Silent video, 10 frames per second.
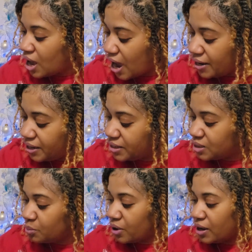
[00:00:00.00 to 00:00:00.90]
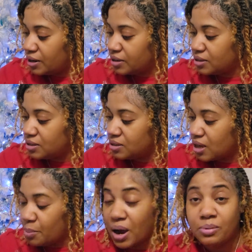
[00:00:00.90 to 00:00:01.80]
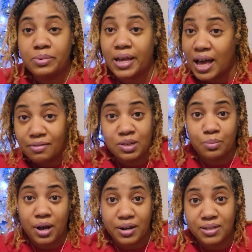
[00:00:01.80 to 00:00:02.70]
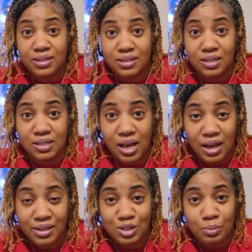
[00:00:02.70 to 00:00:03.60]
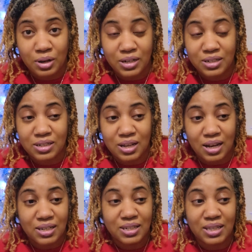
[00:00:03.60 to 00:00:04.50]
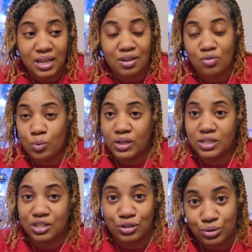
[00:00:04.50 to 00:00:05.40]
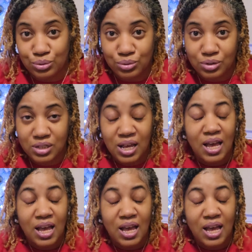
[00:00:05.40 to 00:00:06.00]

I needed some products. I probably have some products in the stash, but I couldn't think of what to use.